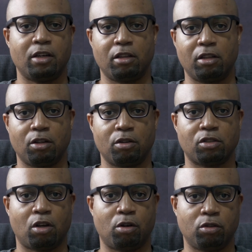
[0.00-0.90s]
none of
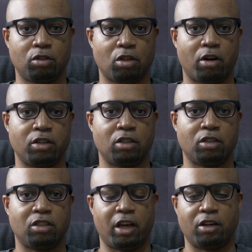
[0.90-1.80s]
those old charging
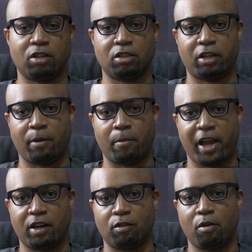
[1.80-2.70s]
standards like
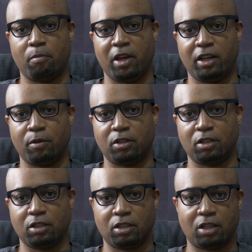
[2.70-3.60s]
micro and mini, which
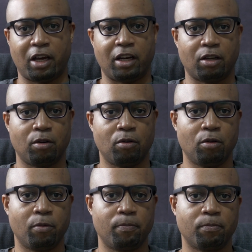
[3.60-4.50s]
is kind of
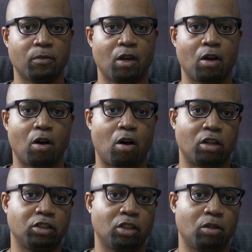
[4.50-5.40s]
cool.
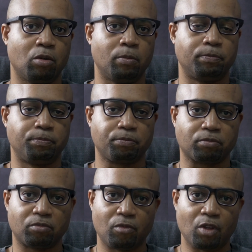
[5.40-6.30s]
Also,
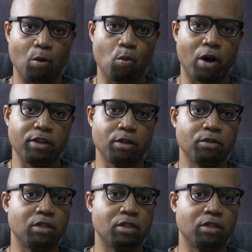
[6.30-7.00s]
while using